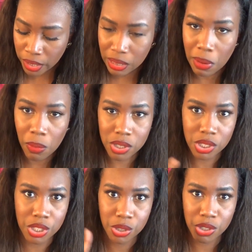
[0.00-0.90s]
you might want to
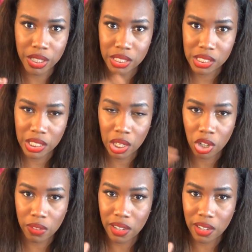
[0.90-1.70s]
just use a concealer or a